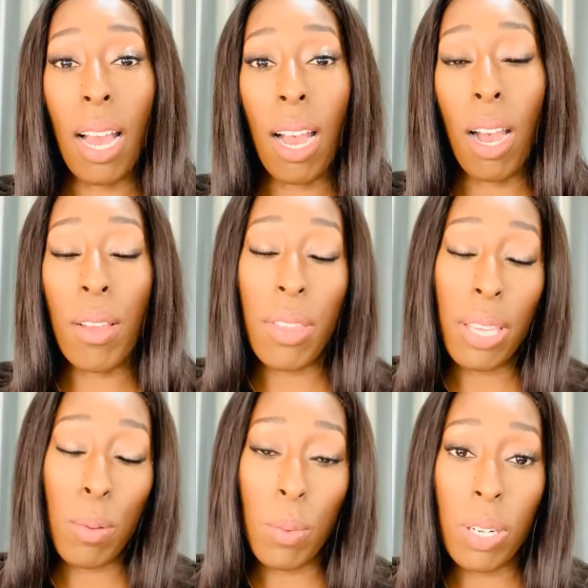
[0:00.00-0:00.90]
I
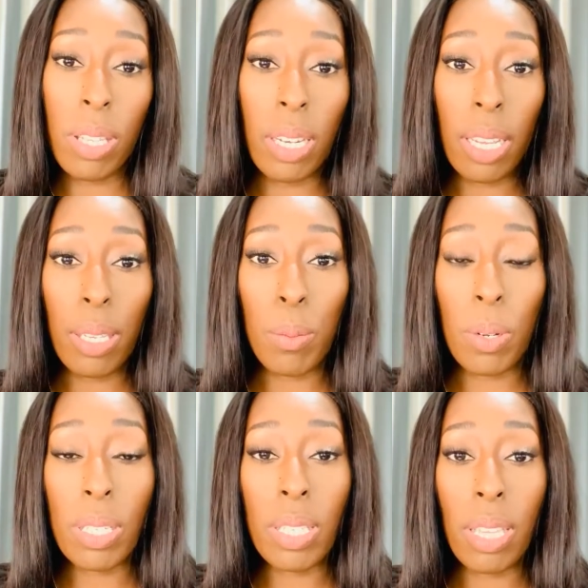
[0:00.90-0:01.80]
think I'm one of the lucky
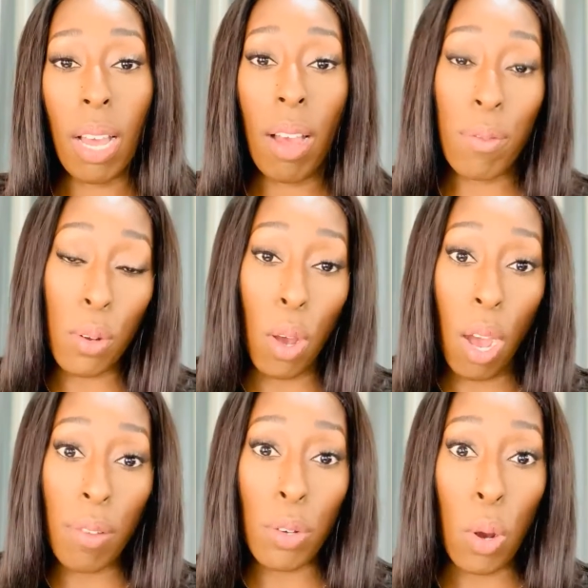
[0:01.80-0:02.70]
ones that
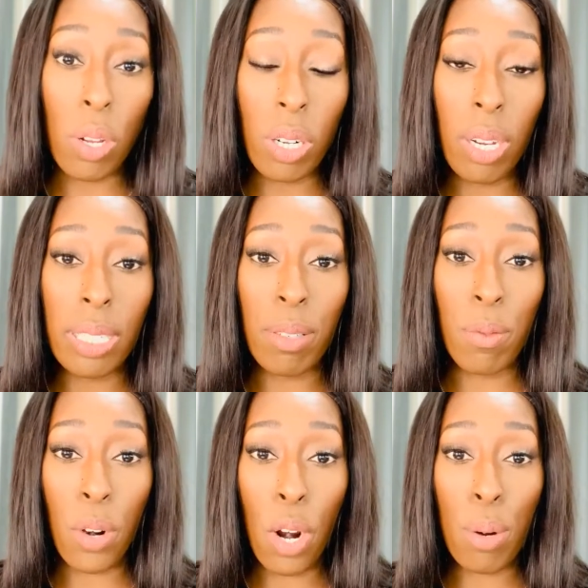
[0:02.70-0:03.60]
I've got a nice
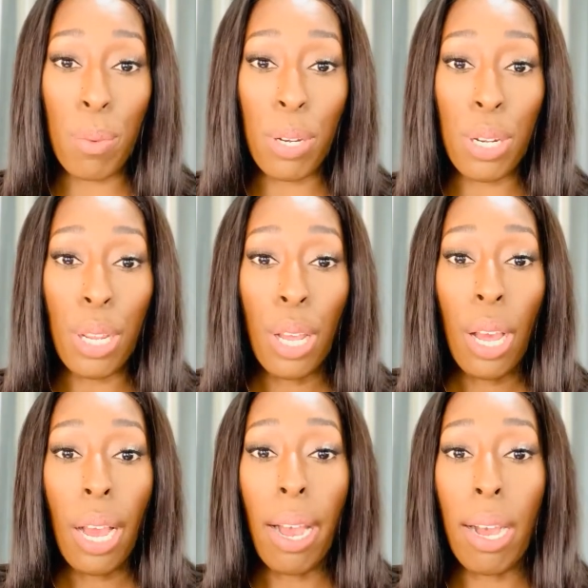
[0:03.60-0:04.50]
environment
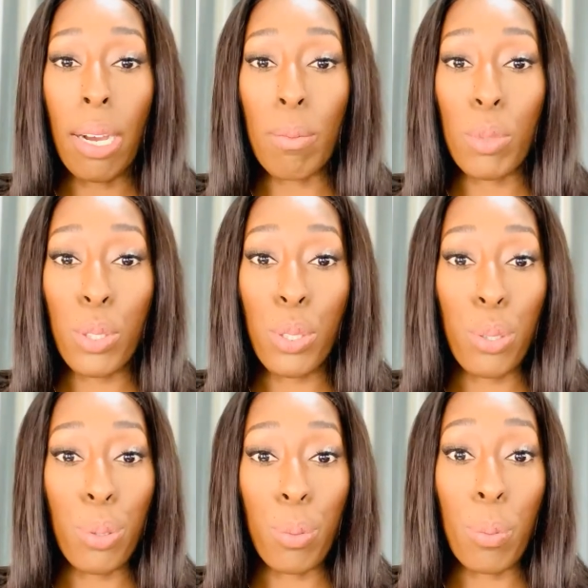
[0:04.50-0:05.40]

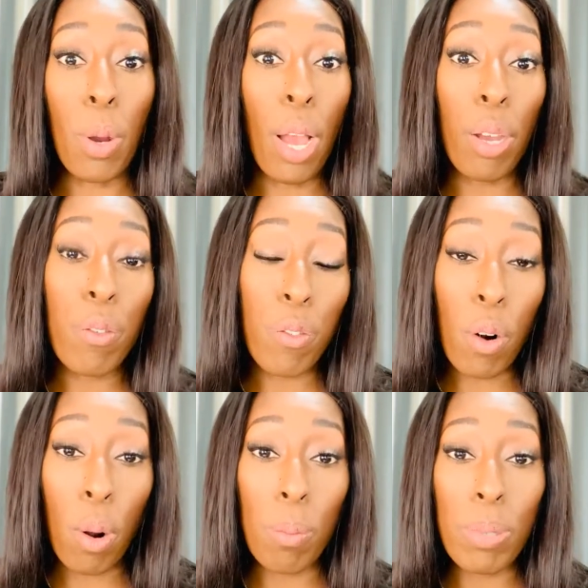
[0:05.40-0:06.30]
to work
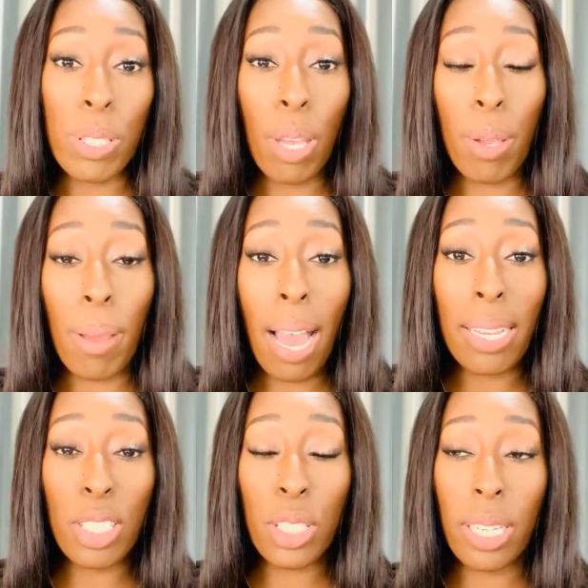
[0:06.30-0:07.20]
from. So
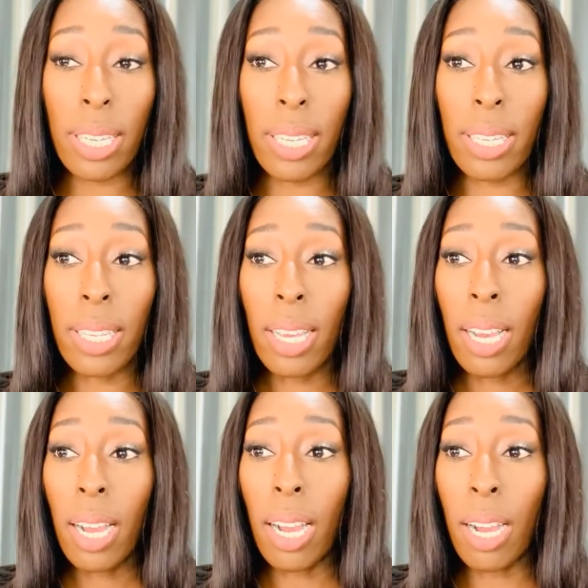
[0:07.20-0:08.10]
actually,
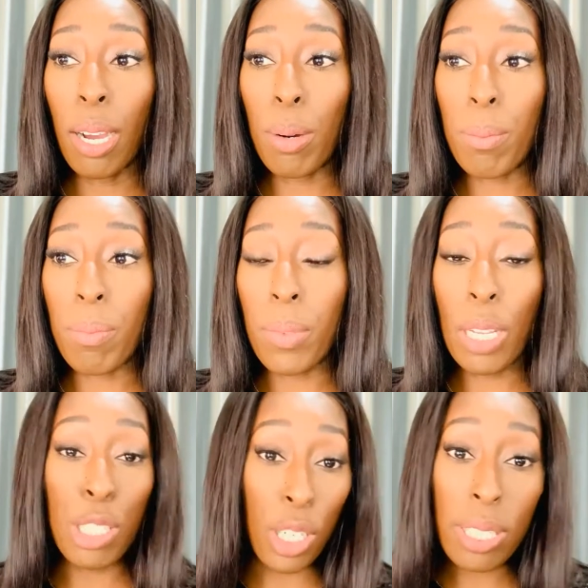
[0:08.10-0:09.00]

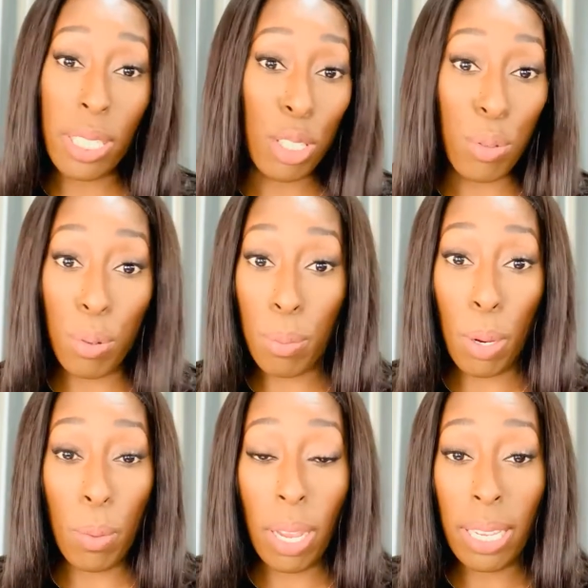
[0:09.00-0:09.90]
adjusting to
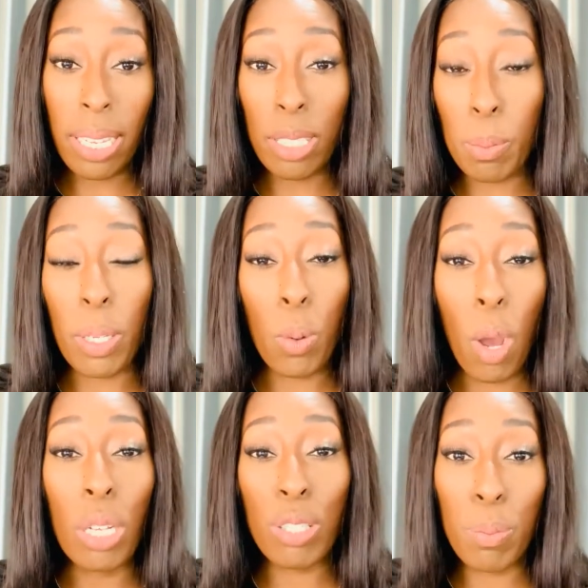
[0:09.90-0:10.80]
remote working has been
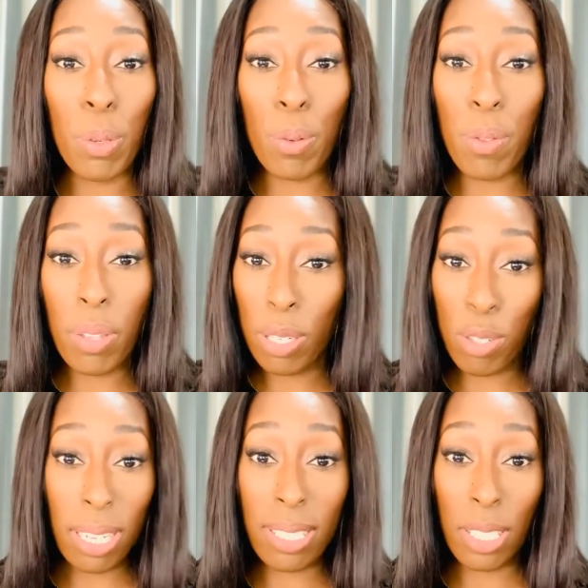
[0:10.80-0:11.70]
quite a smooth
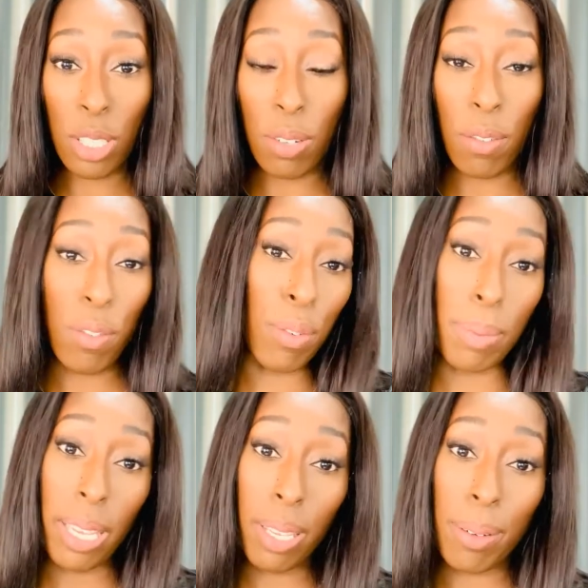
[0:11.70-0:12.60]
transition for
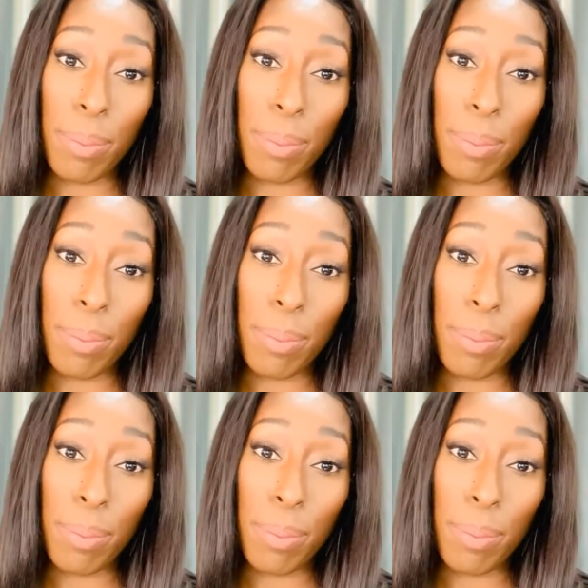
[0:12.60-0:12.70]
me.